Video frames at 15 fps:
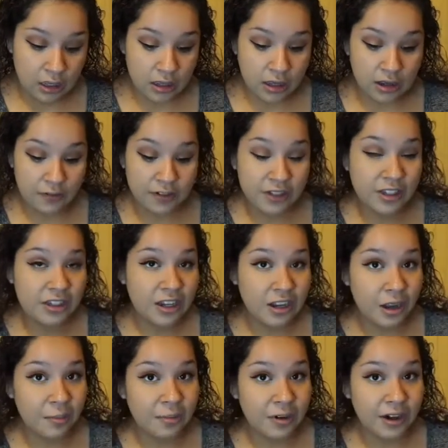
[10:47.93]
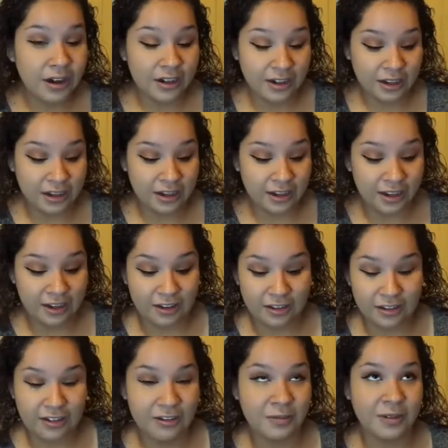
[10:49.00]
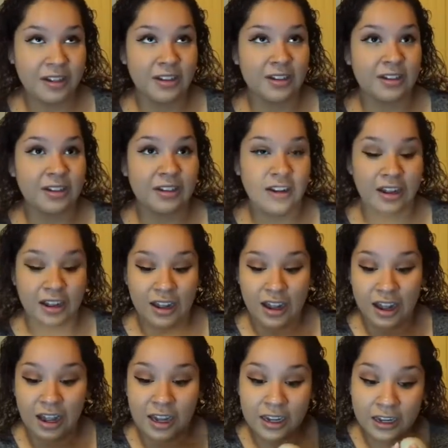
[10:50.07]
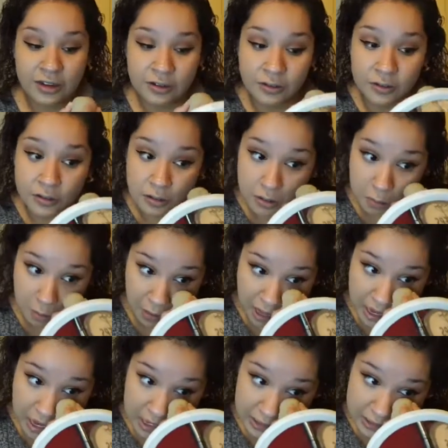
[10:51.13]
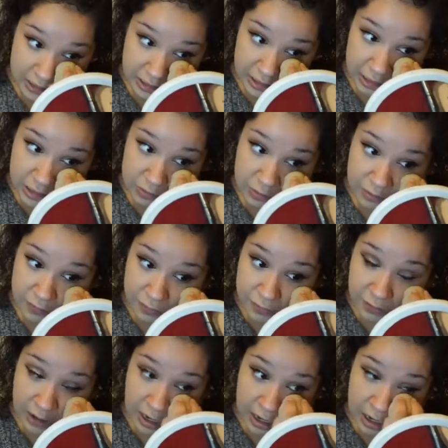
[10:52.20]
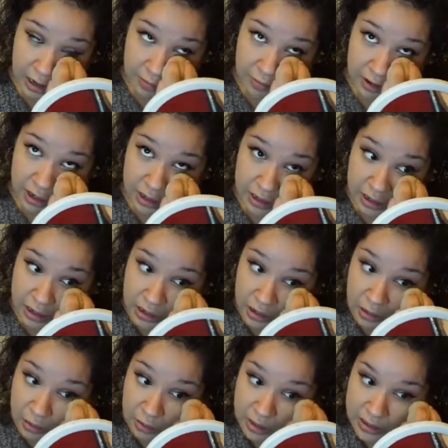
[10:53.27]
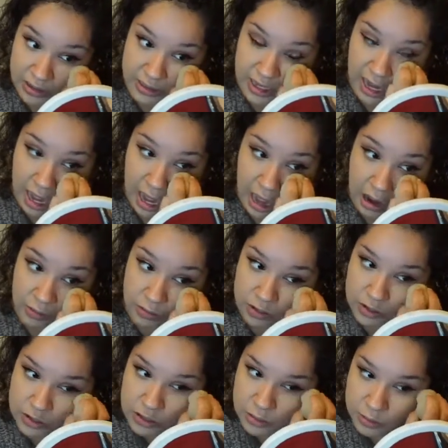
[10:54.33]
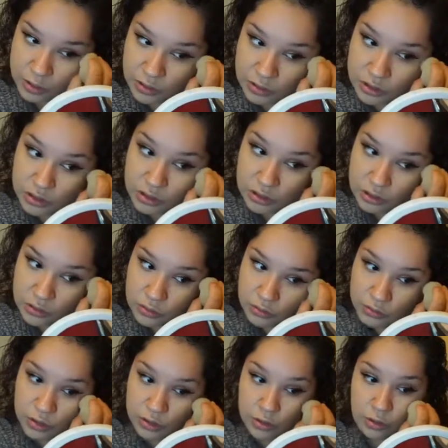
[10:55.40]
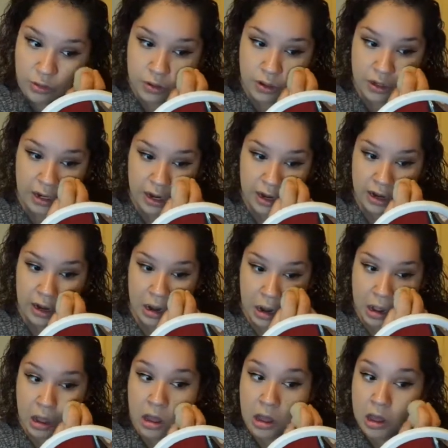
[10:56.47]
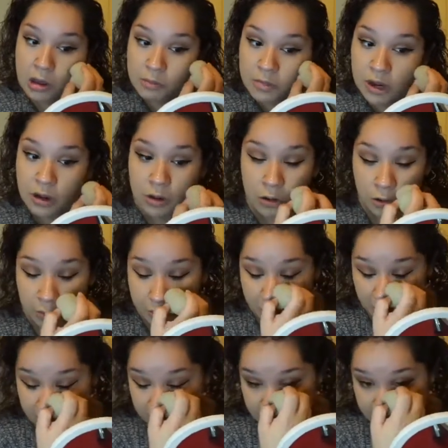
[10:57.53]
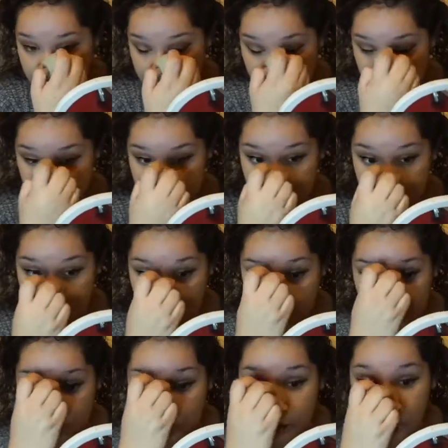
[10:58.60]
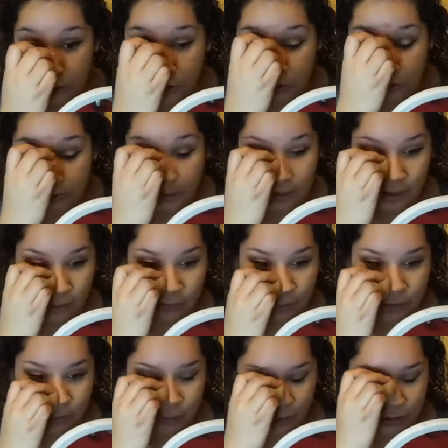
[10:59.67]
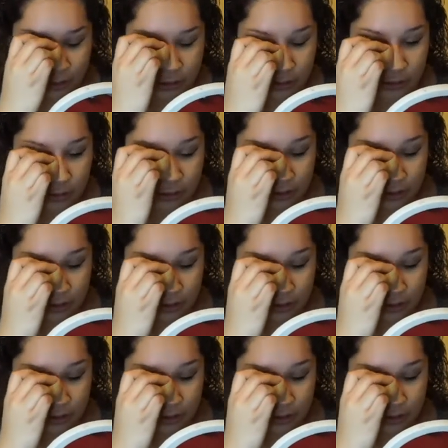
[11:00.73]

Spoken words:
ever since I got pregnant, like, oh my god, my ideas before I got pregnant was that I was supposed to record my whole pregnancy journey, you know, and I was supposed to do